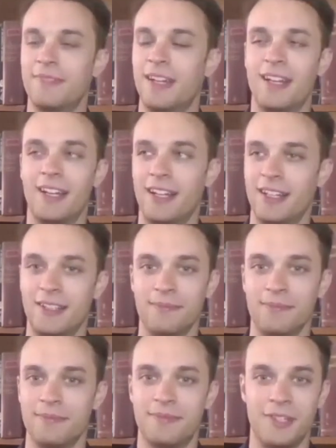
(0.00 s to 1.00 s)

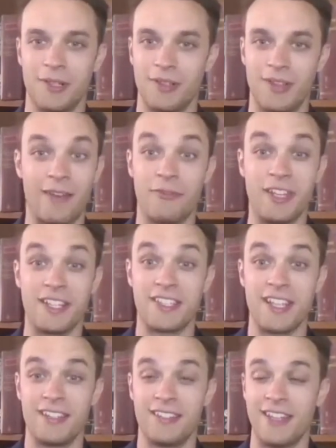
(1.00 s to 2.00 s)
There are a lot of things
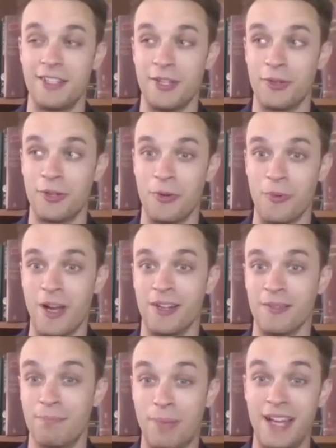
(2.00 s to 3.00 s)
that don't go
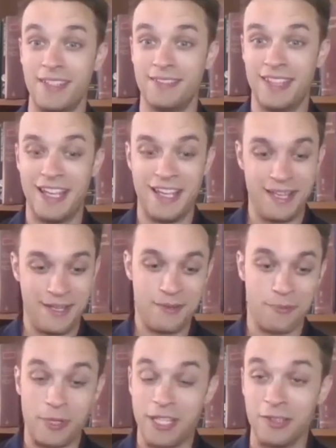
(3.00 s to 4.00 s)
well, but
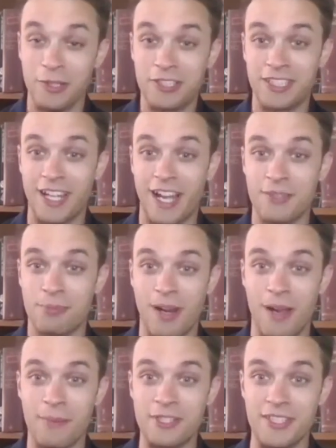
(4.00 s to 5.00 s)
we can look to God's
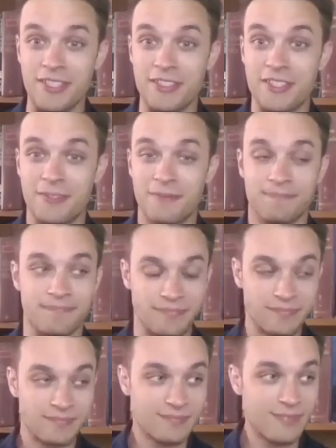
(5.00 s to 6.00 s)
promises
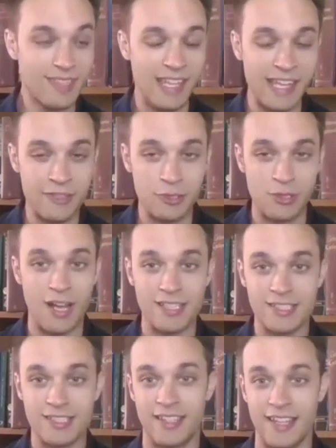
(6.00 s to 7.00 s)
and
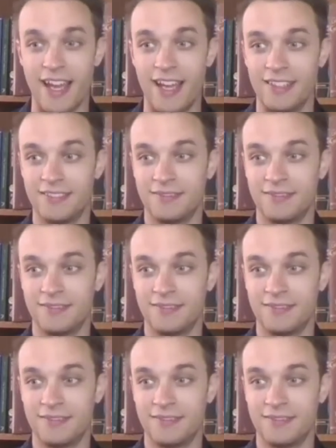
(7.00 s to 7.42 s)
trust that